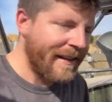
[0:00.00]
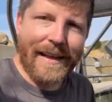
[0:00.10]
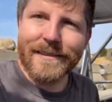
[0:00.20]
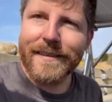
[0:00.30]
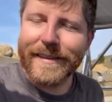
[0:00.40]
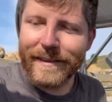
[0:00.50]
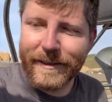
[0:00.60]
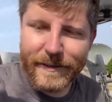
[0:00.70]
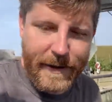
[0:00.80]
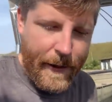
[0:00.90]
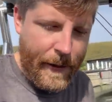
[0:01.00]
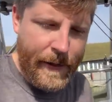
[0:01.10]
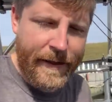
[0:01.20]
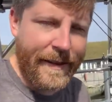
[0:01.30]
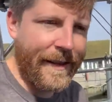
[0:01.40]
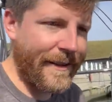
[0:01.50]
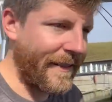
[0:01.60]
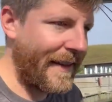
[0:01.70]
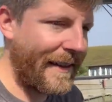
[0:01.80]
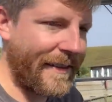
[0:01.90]
that's a lesson learned. Other than
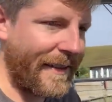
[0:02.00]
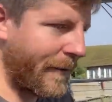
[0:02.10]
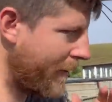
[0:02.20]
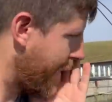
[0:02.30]
that, looks like we're all